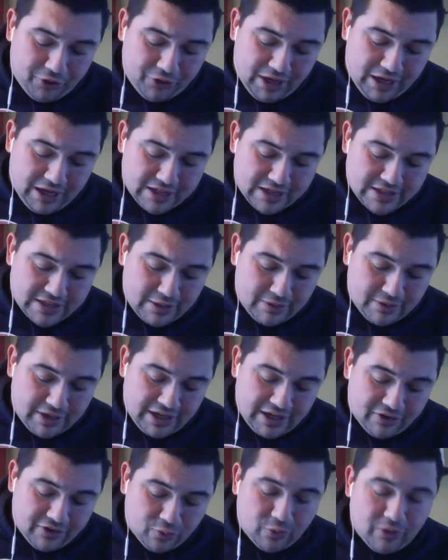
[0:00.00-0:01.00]
for you guys
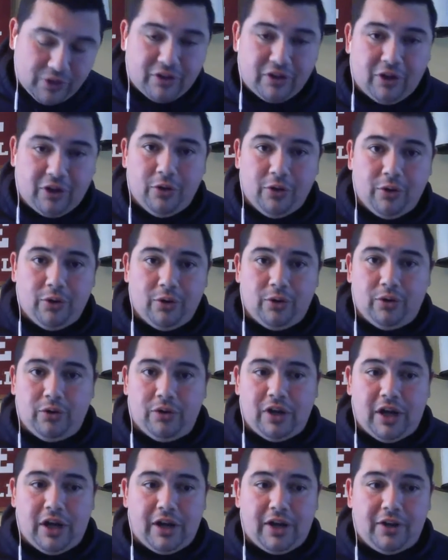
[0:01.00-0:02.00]
nowadays with
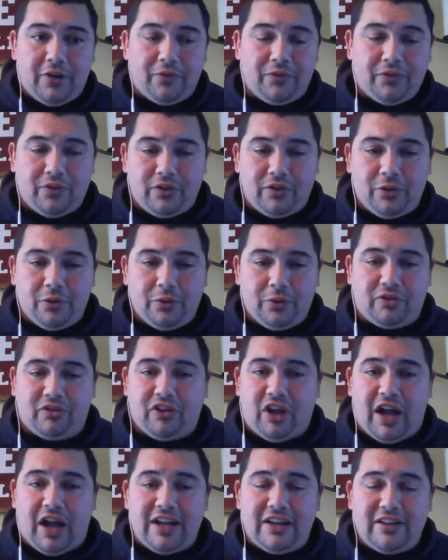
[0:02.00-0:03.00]
Google
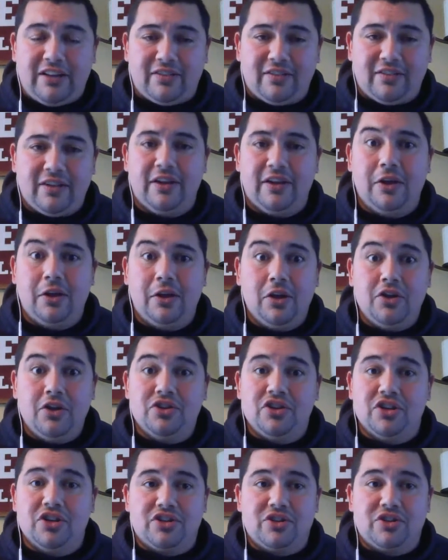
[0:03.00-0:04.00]
Slides.
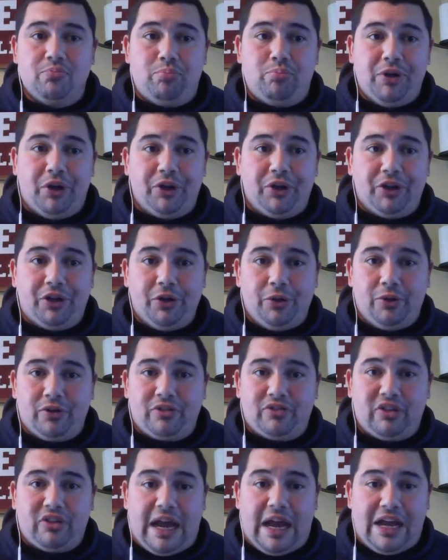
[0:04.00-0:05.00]
Just build a
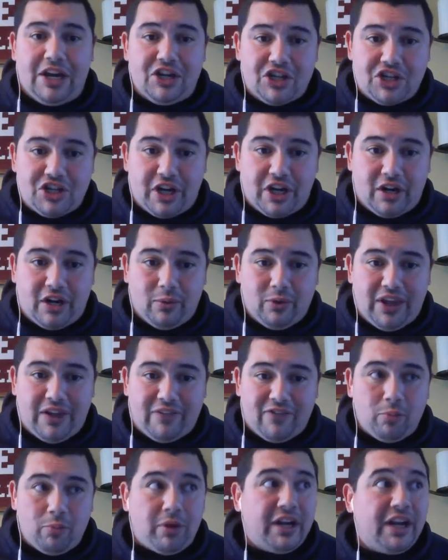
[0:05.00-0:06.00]
Google slide, share it with
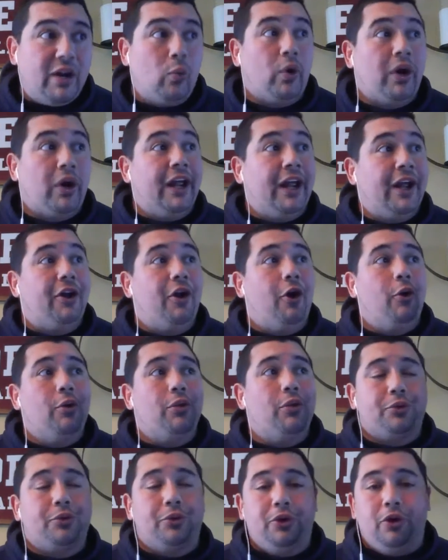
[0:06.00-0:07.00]
everybody. We're going to
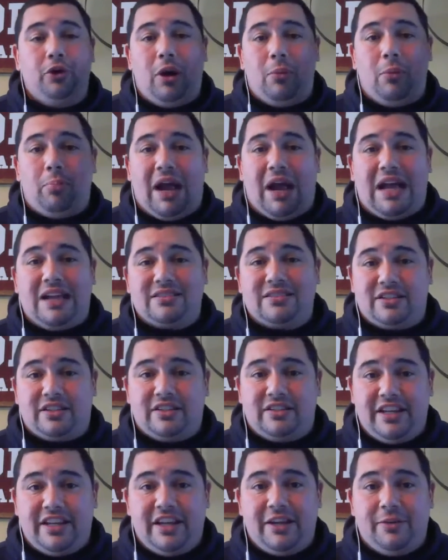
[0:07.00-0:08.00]
go through a
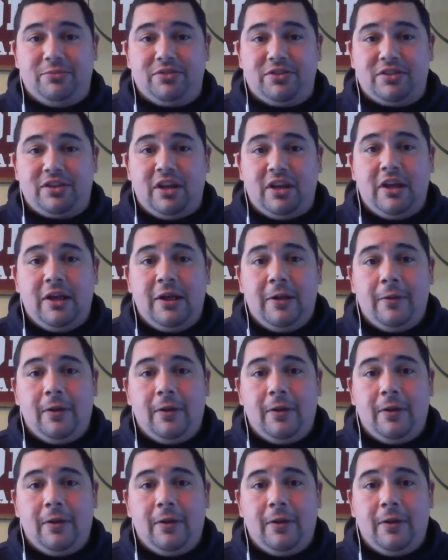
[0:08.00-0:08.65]
past team's